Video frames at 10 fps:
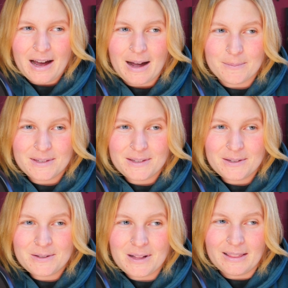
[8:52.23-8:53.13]
I'm
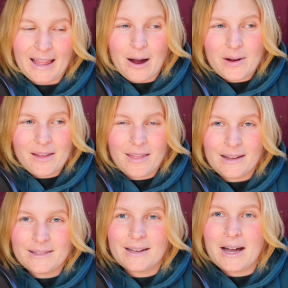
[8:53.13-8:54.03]
still allowing
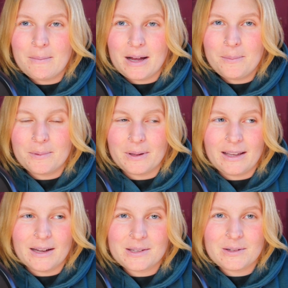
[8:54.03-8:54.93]
things to come up.
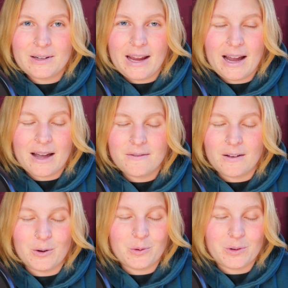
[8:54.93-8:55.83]
Like yesterday, I
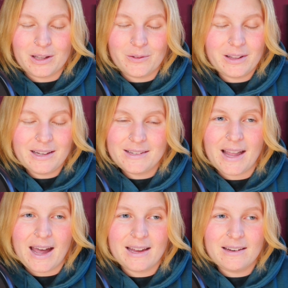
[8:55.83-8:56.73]
felt really, really
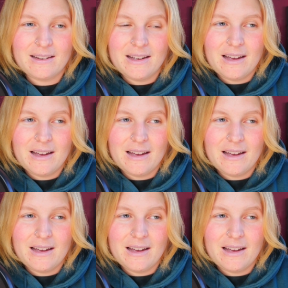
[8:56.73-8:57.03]
sad.